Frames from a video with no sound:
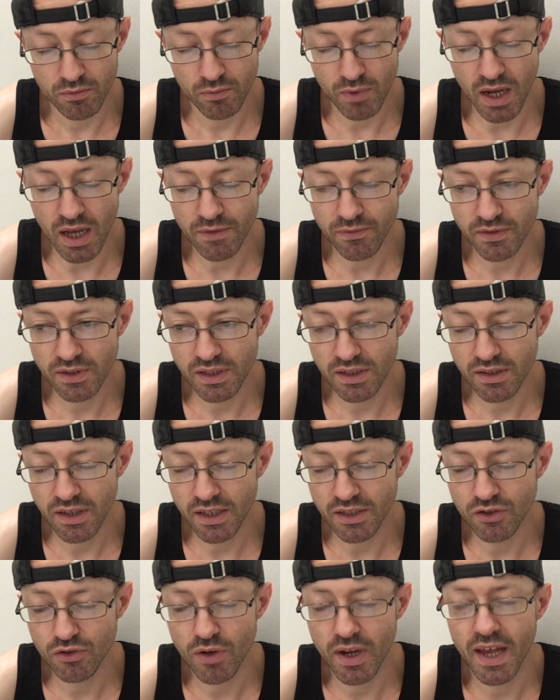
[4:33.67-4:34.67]
Raffi,
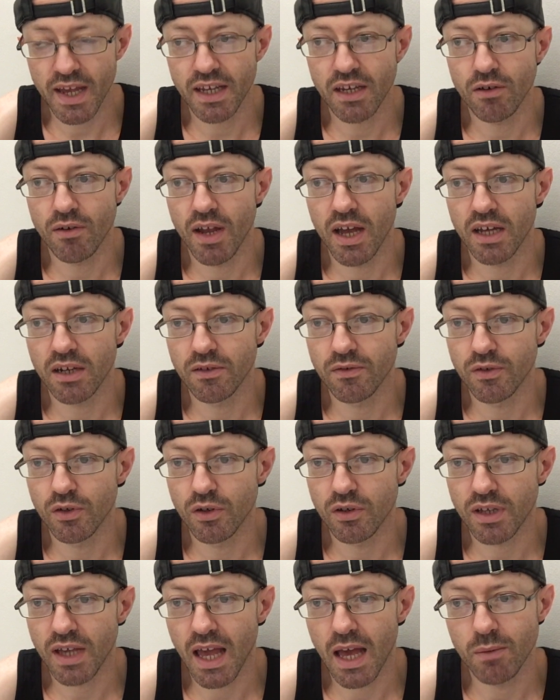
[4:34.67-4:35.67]
they drag her out of
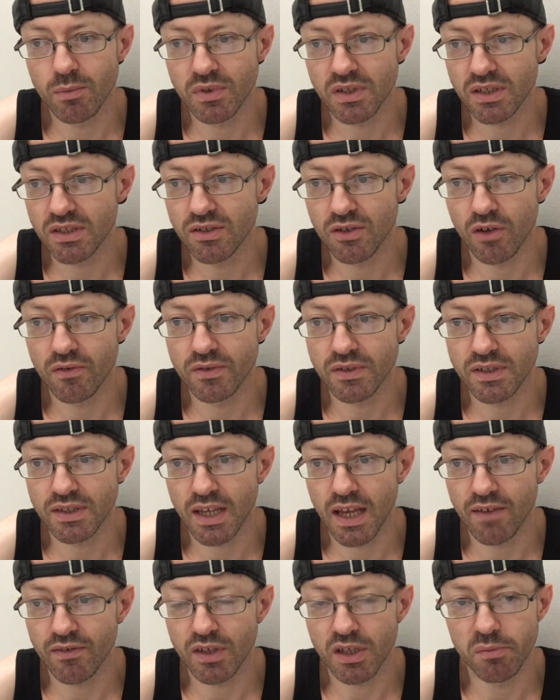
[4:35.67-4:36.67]
her cabin because she's obviously
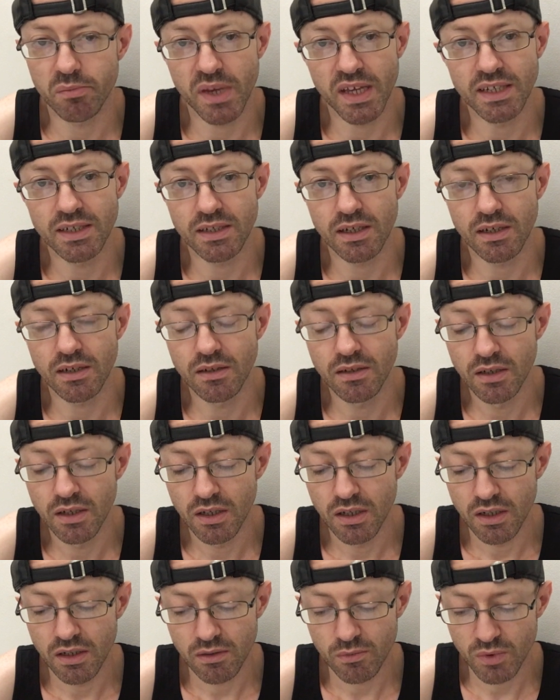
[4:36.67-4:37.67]
having a bender,
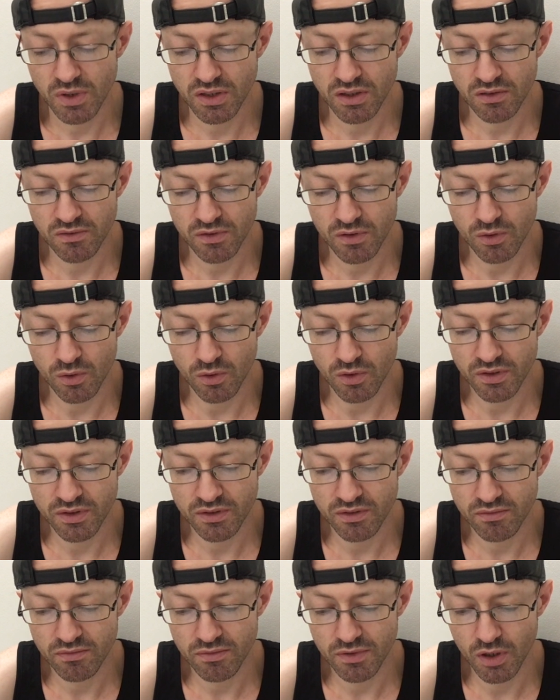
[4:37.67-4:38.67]
which of
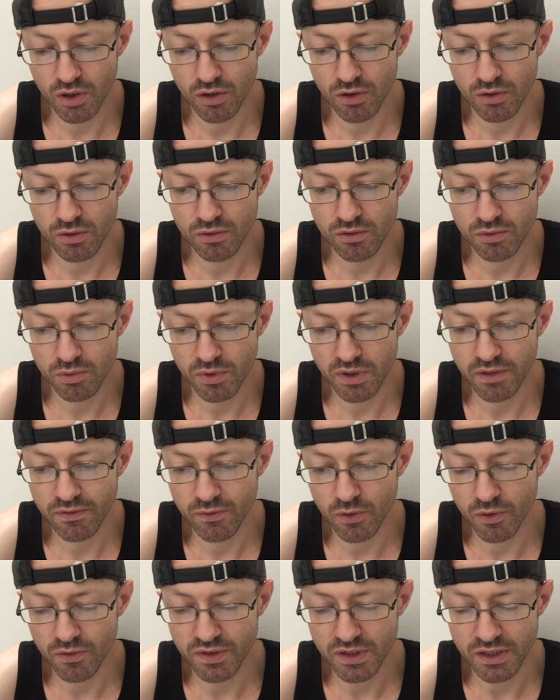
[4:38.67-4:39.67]
course no
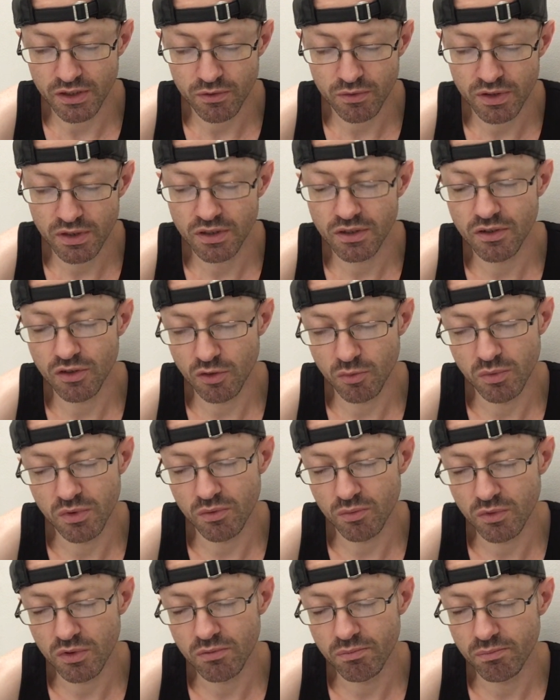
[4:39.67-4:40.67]
24th century
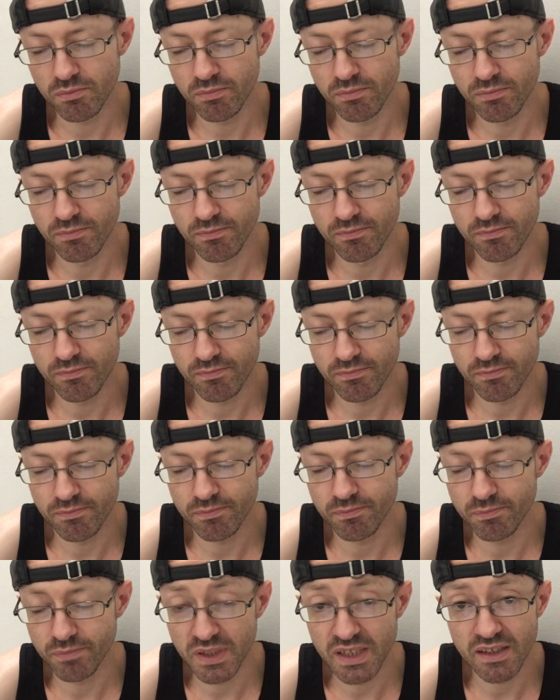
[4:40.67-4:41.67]
human would
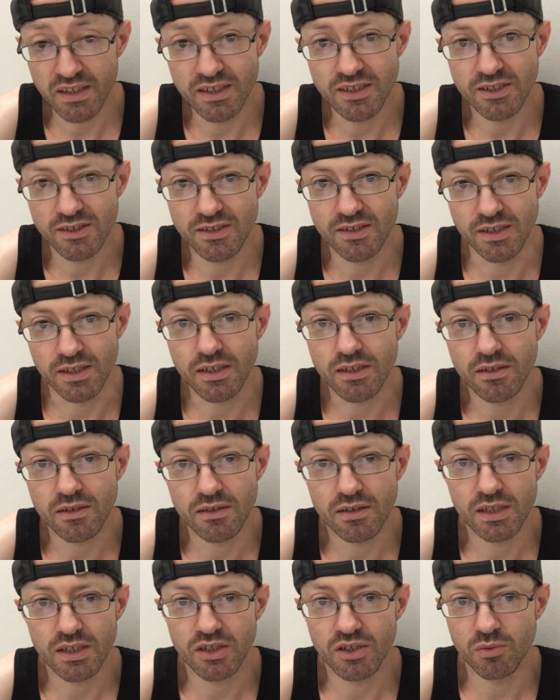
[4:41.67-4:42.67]
be this sick.
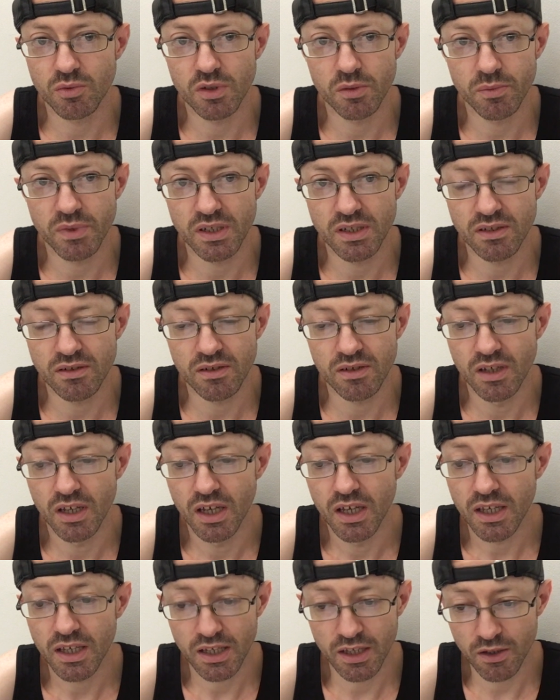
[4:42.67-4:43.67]
She would have been
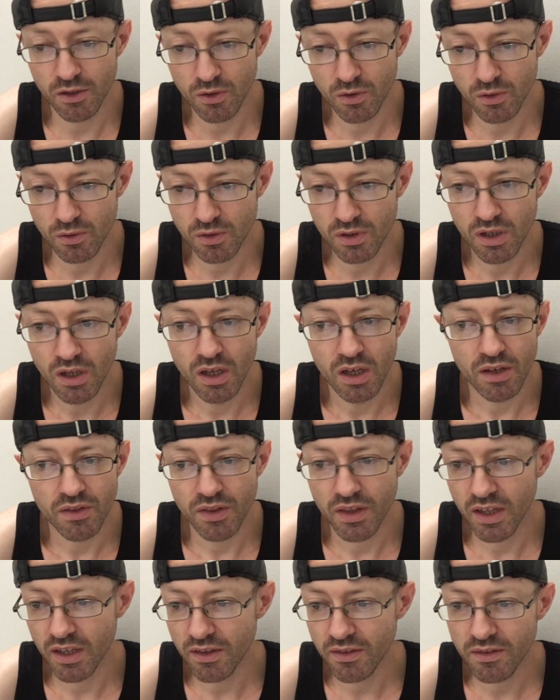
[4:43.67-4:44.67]
healed.
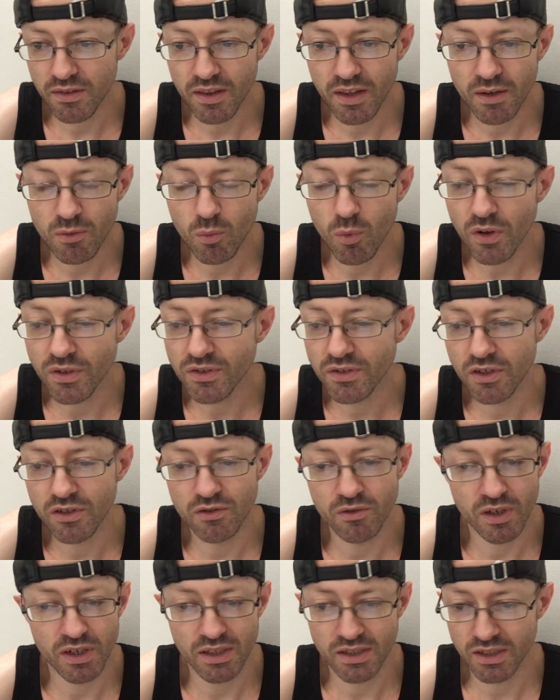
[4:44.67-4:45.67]
There was no
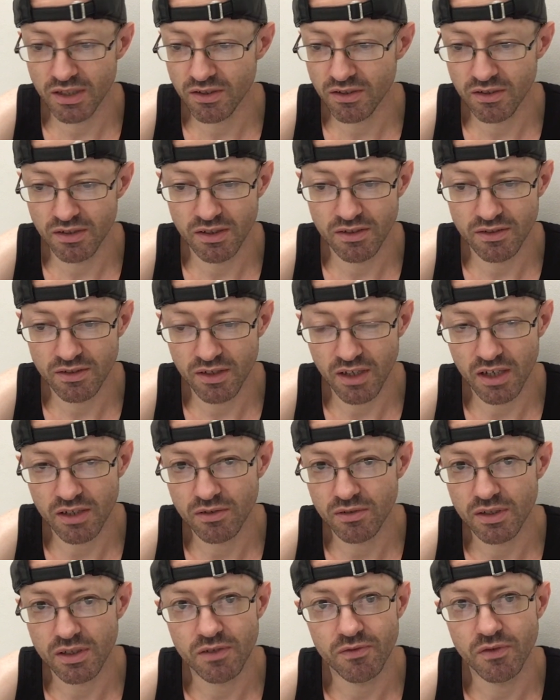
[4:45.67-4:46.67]
drug addiction in Star
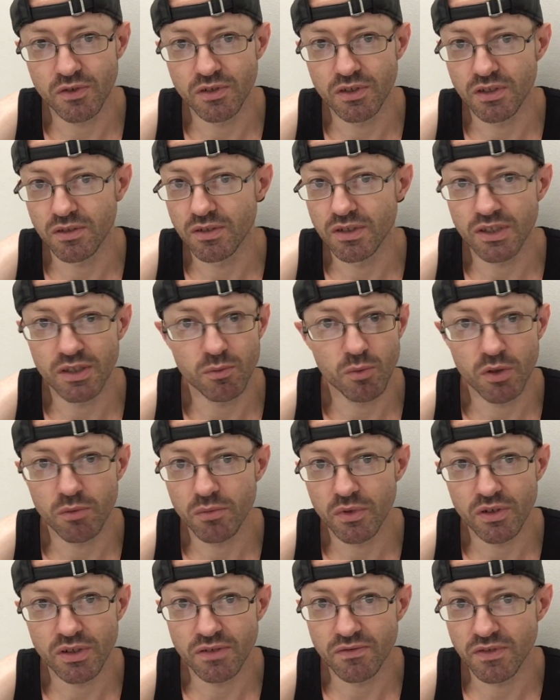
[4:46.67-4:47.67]
Trek's future, in Gene
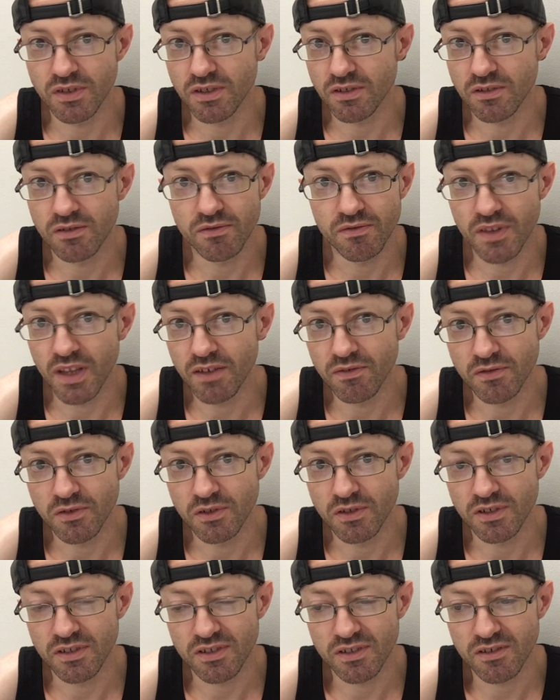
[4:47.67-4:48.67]
Roddenberry's vision of that
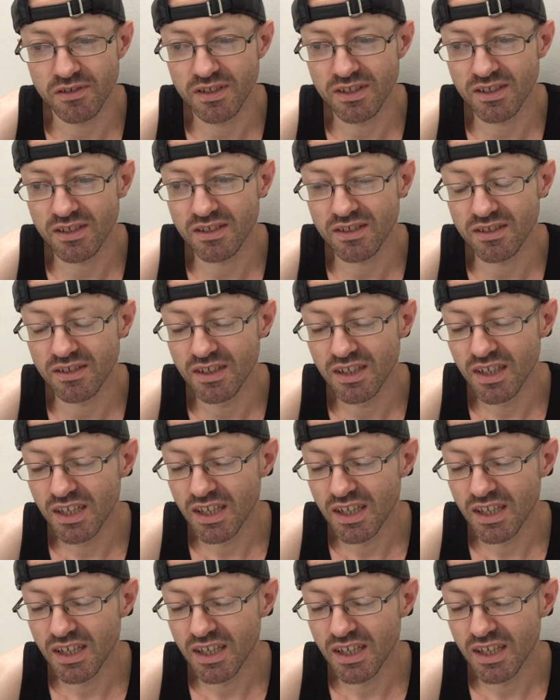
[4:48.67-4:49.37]
future. So it's just